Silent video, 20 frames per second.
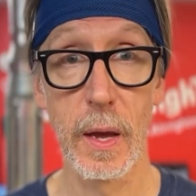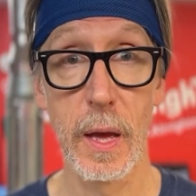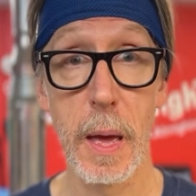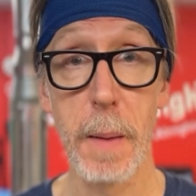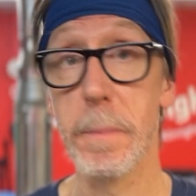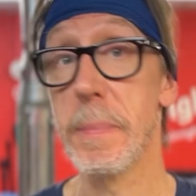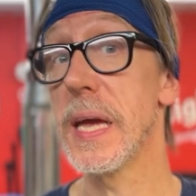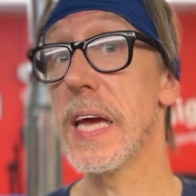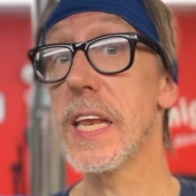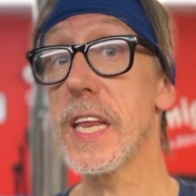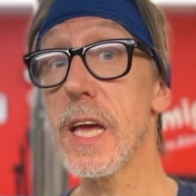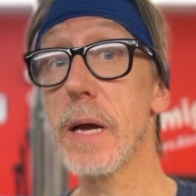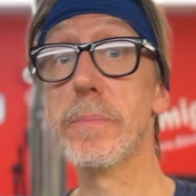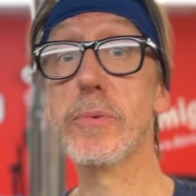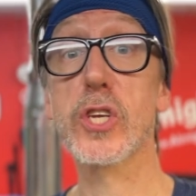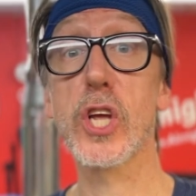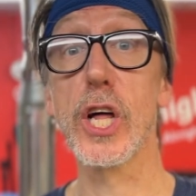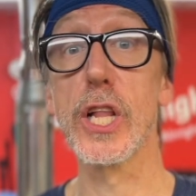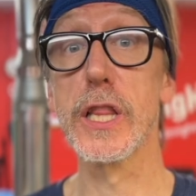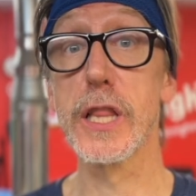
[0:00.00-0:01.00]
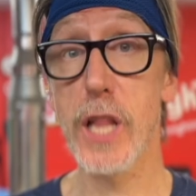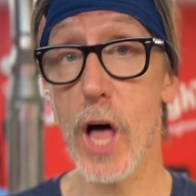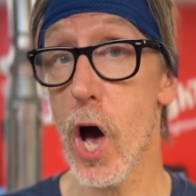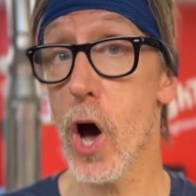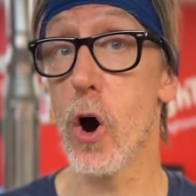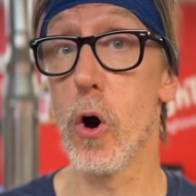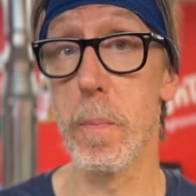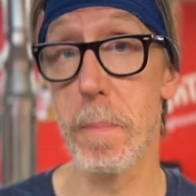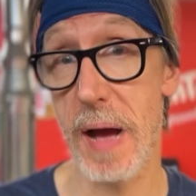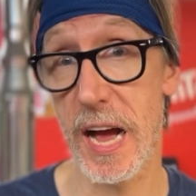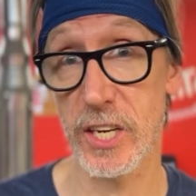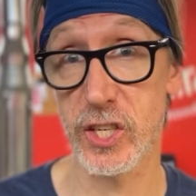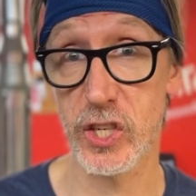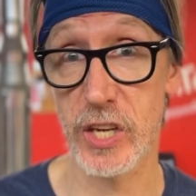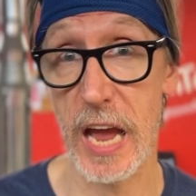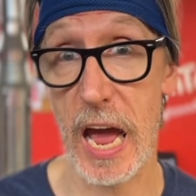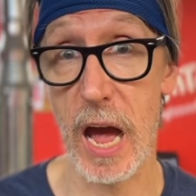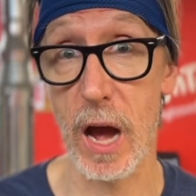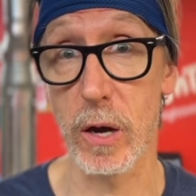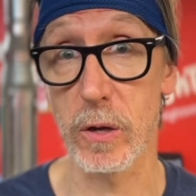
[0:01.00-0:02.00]
Medium to low mesh
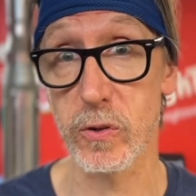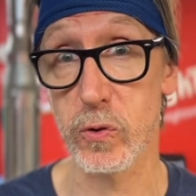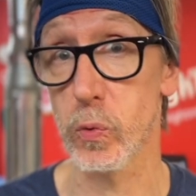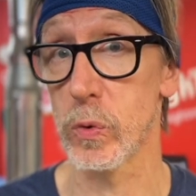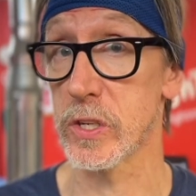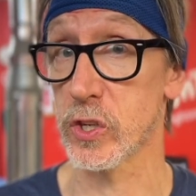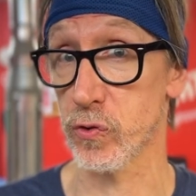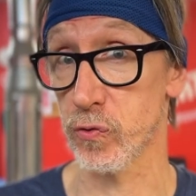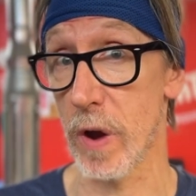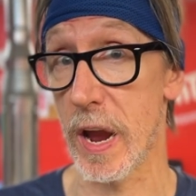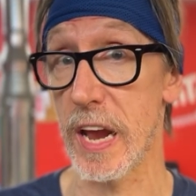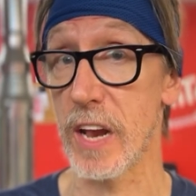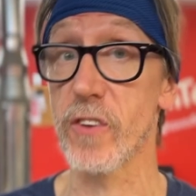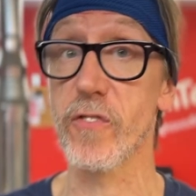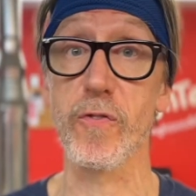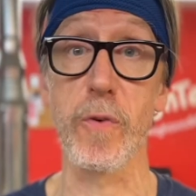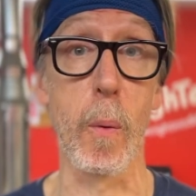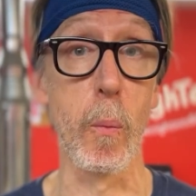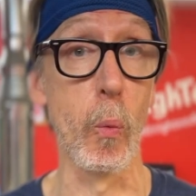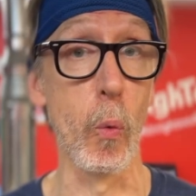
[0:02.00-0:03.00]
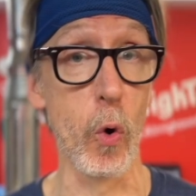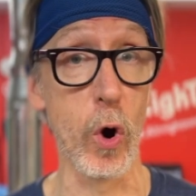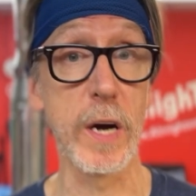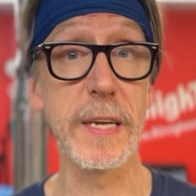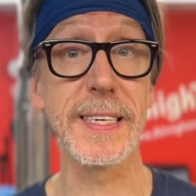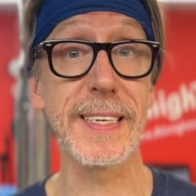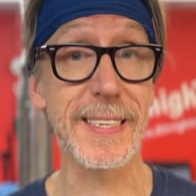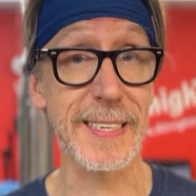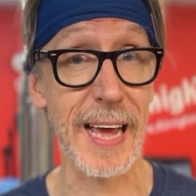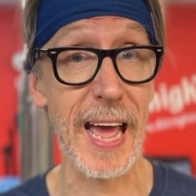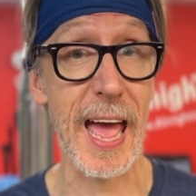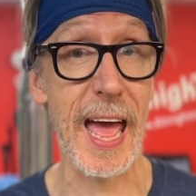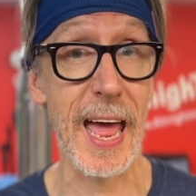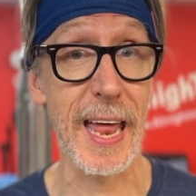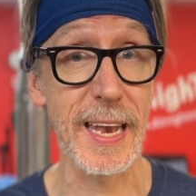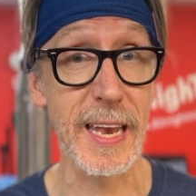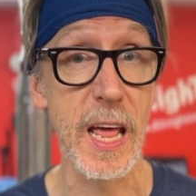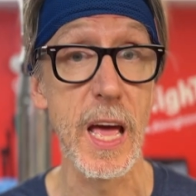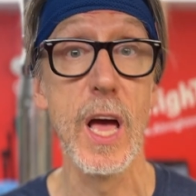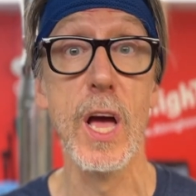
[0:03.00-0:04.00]
counts, which range from
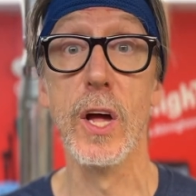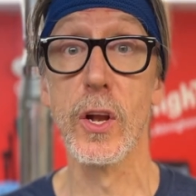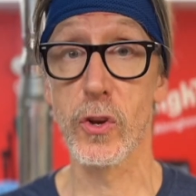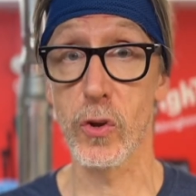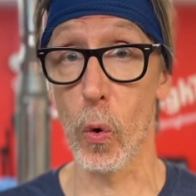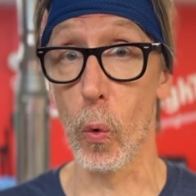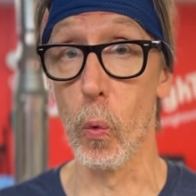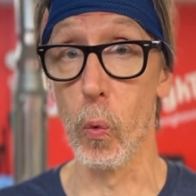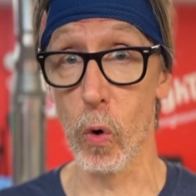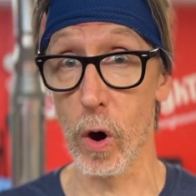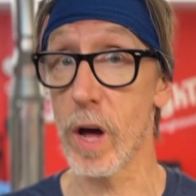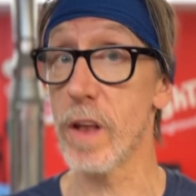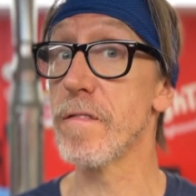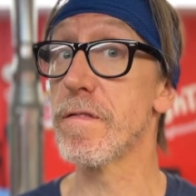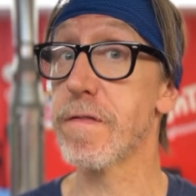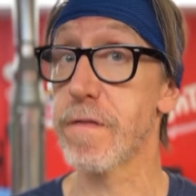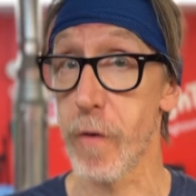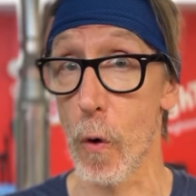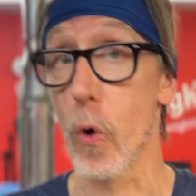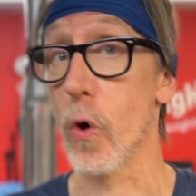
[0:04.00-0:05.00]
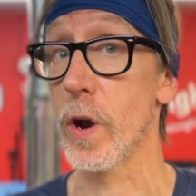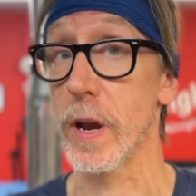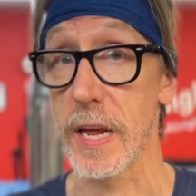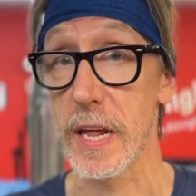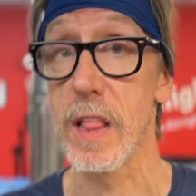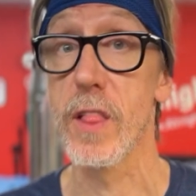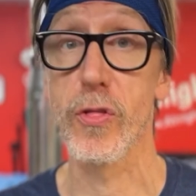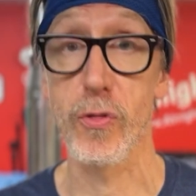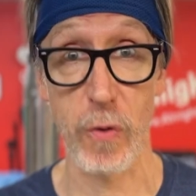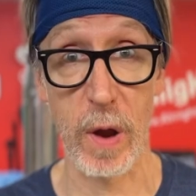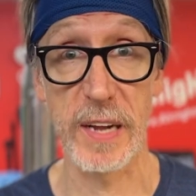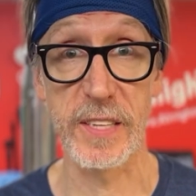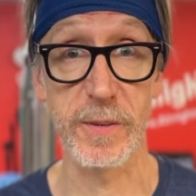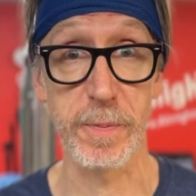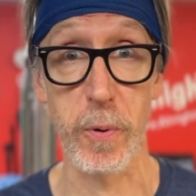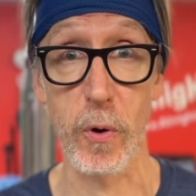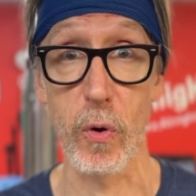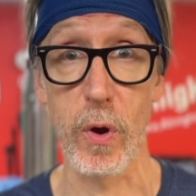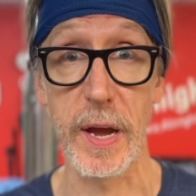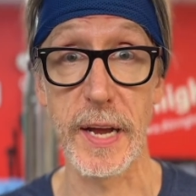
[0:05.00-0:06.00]
110 to 140 threads
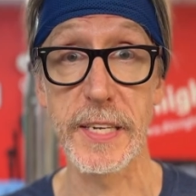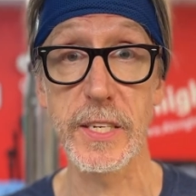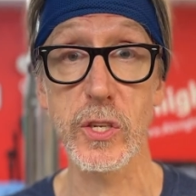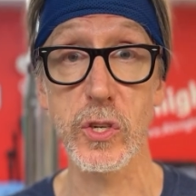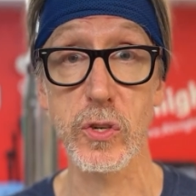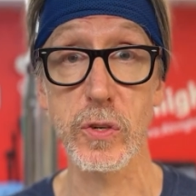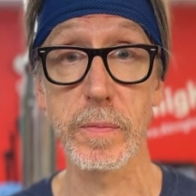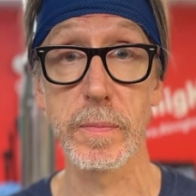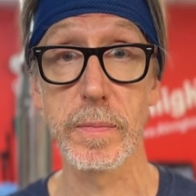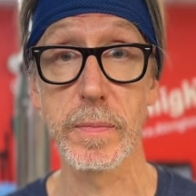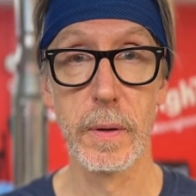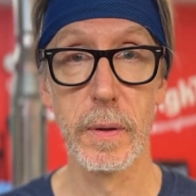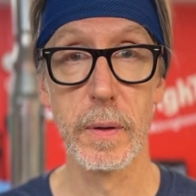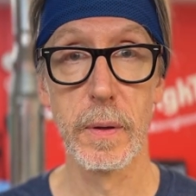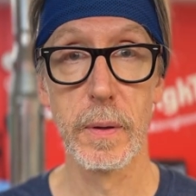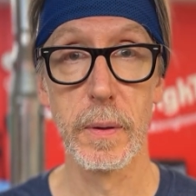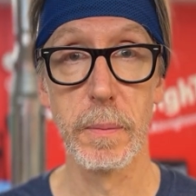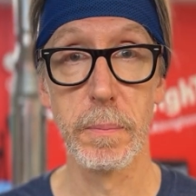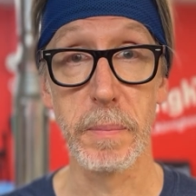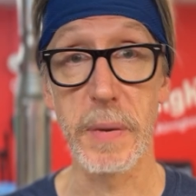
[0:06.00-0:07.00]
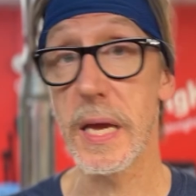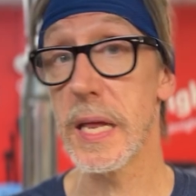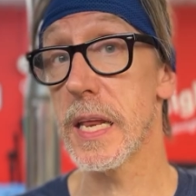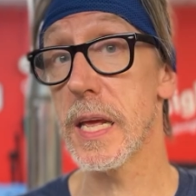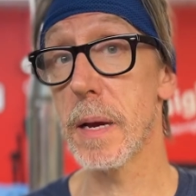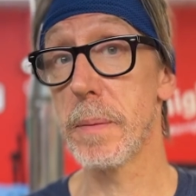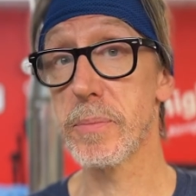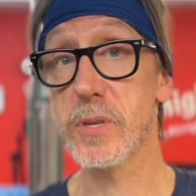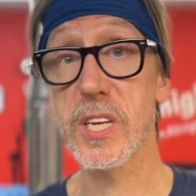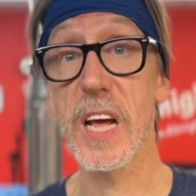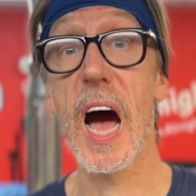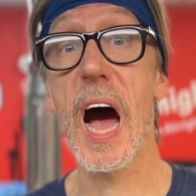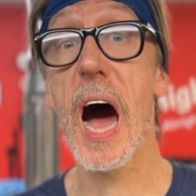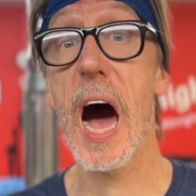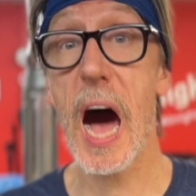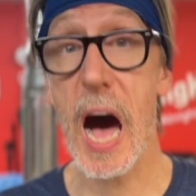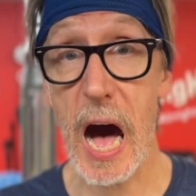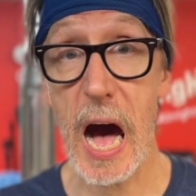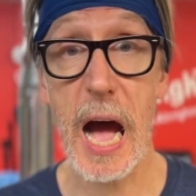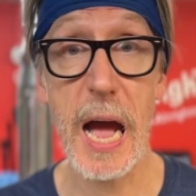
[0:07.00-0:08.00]
per inch. Medium to
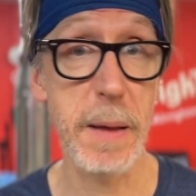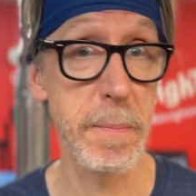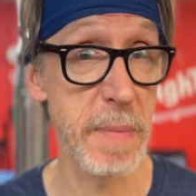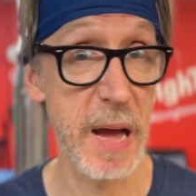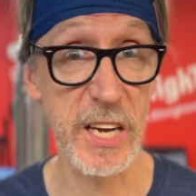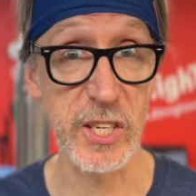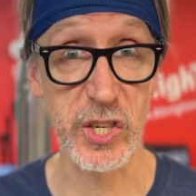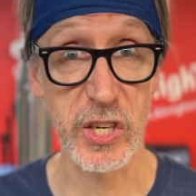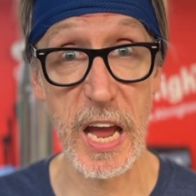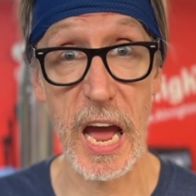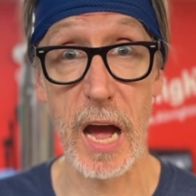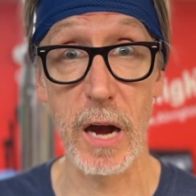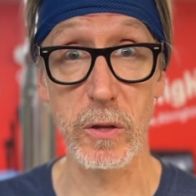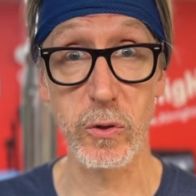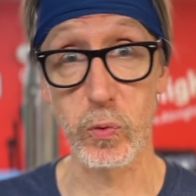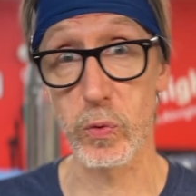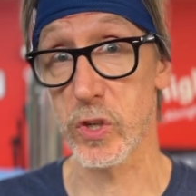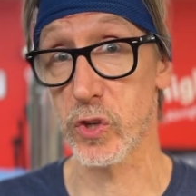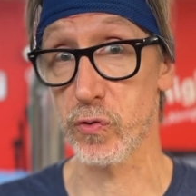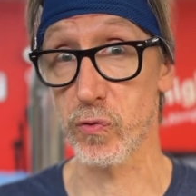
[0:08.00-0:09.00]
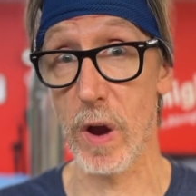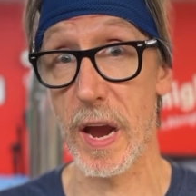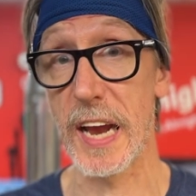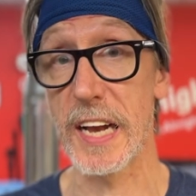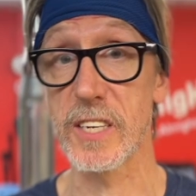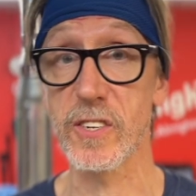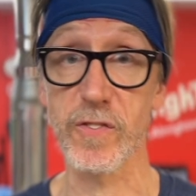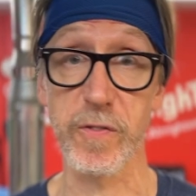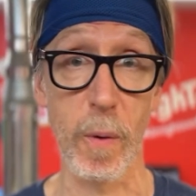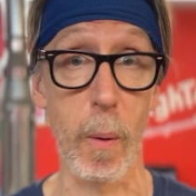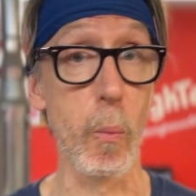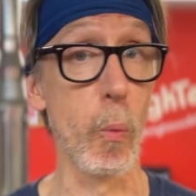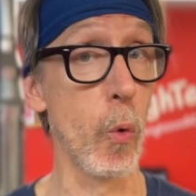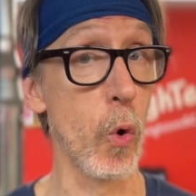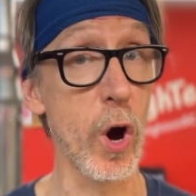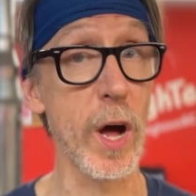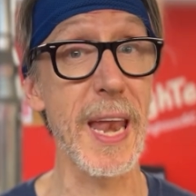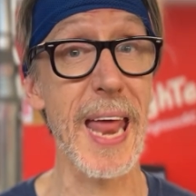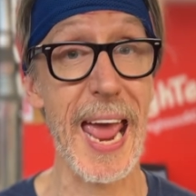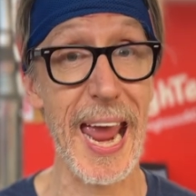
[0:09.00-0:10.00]
high mesh counts, which range from
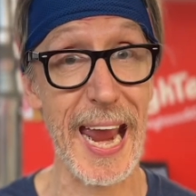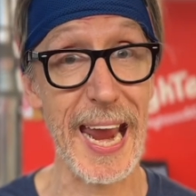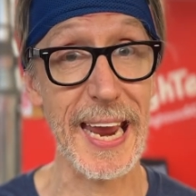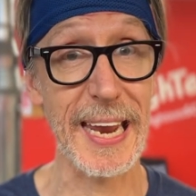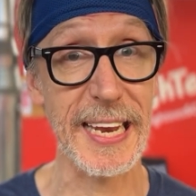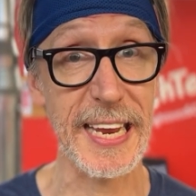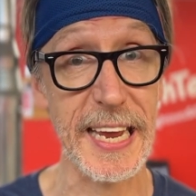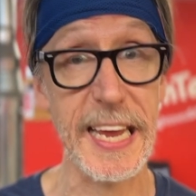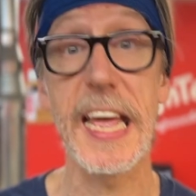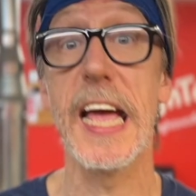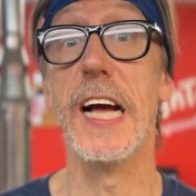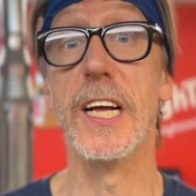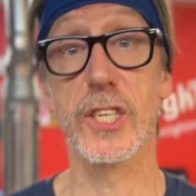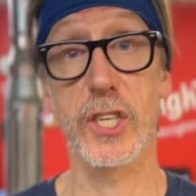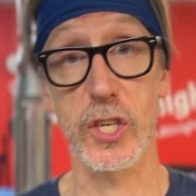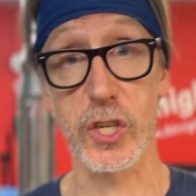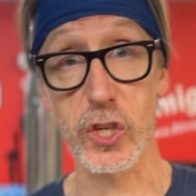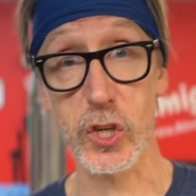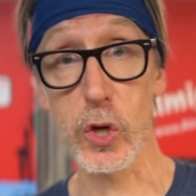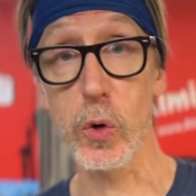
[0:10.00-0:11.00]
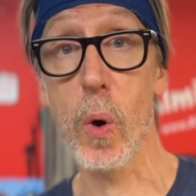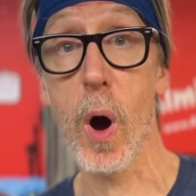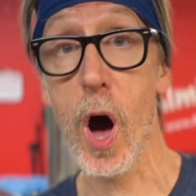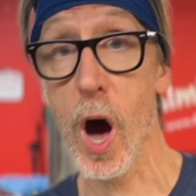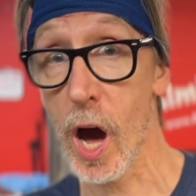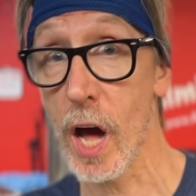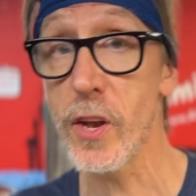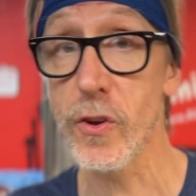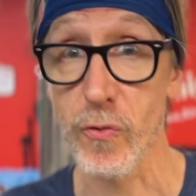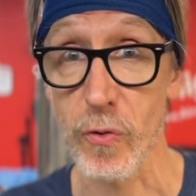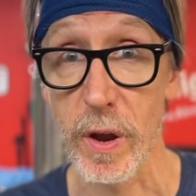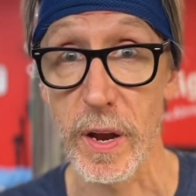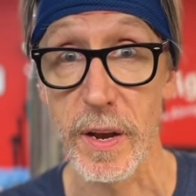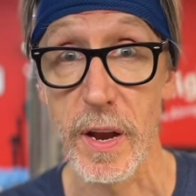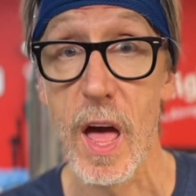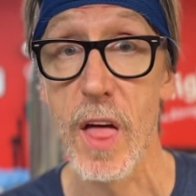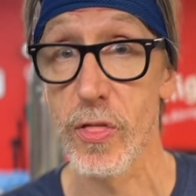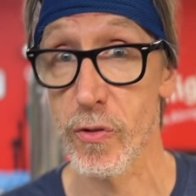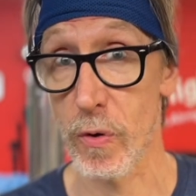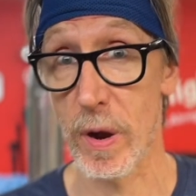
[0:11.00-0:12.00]
180 to 200
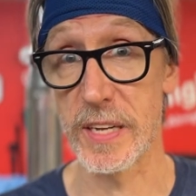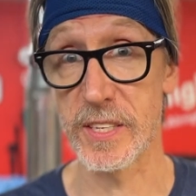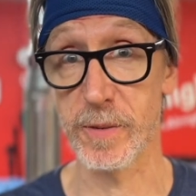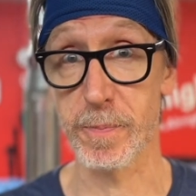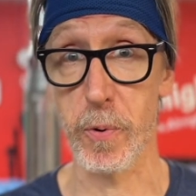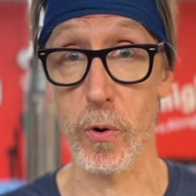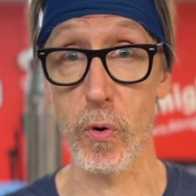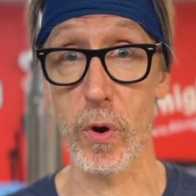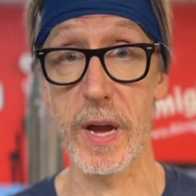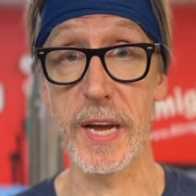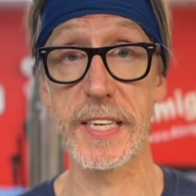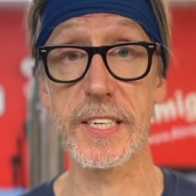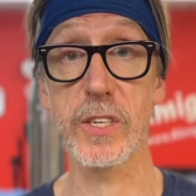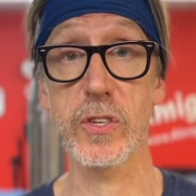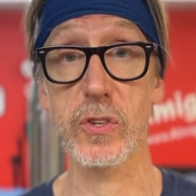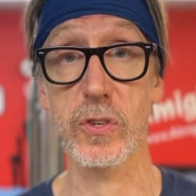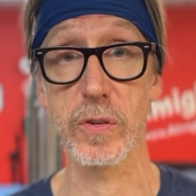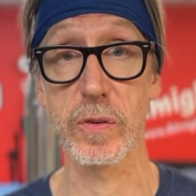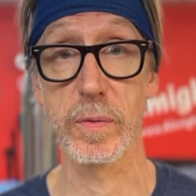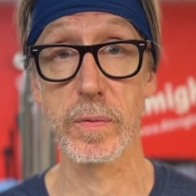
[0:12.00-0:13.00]
threads per inch.